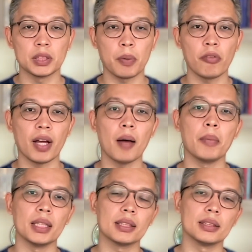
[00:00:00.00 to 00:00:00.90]
is the
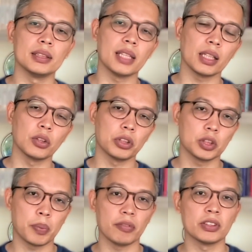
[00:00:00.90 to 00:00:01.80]
main diagnostic
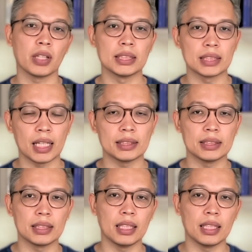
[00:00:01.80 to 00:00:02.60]
tool to visualize